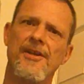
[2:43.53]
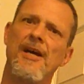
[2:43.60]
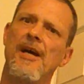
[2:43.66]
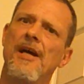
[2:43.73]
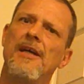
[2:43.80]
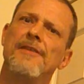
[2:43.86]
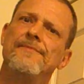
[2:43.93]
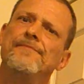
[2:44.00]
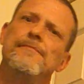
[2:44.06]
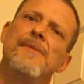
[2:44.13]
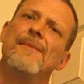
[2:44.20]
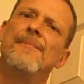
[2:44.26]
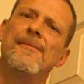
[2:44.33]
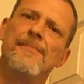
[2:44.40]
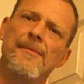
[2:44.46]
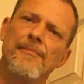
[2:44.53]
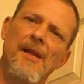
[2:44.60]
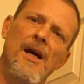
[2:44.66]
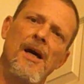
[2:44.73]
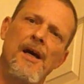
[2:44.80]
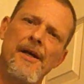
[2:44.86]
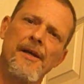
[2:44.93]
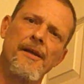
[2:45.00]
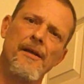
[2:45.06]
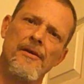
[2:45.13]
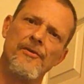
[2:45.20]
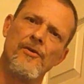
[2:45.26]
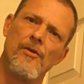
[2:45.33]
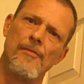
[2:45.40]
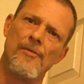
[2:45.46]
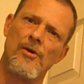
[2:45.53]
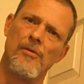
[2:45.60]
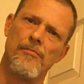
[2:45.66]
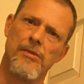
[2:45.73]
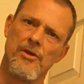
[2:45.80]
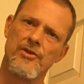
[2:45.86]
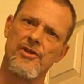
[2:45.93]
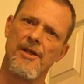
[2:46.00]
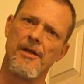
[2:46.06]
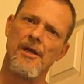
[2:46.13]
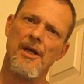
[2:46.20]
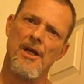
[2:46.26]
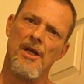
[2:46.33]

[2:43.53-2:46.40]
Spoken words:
that and blah blah blah blah, you know, normal old bullshit.